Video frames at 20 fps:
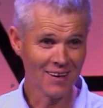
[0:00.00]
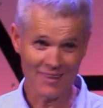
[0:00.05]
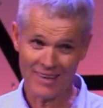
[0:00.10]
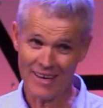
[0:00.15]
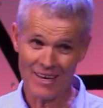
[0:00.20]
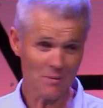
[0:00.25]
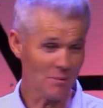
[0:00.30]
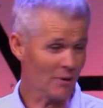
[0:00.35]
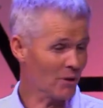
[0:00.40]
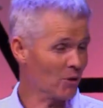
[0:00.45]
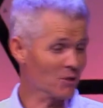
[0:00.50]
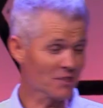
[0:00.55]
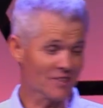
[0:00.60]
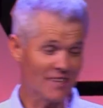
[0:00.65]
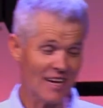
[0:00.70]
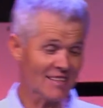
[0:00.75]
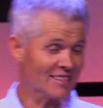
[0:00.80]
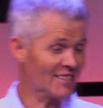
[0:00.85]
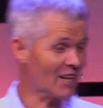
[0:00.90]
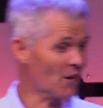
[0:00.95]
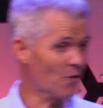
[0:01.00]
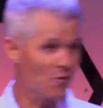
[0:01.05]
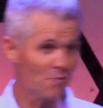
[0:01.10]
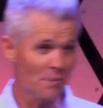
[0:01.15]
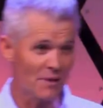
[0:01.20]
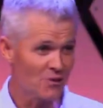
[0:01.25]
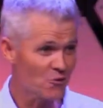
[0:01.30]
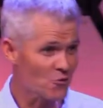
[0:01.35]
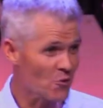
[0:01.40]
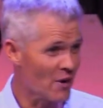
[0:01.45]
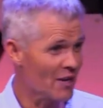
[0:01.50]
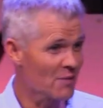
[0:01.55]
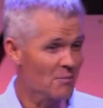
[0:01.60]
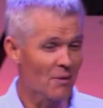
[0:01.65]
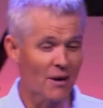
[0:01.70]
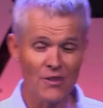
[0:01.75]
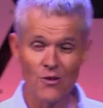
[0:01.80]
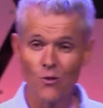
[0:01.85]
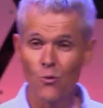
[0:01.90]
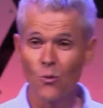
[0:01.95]
Again, because that's how we've been
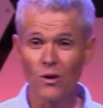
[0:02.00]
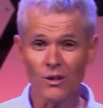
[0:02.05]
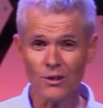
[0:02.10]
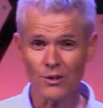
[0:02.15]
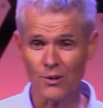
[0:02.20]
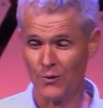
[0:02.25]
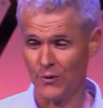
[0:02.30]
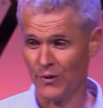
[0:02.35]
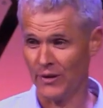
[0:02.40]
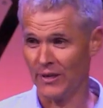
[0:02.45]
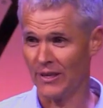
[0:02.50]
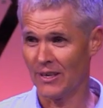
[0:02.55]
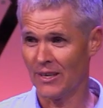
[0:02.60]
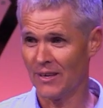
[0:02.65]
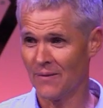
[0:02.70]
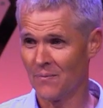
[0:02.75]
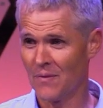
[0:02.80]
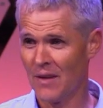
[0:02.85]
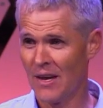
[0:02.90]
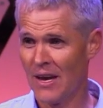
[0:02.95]
trained by the world to think.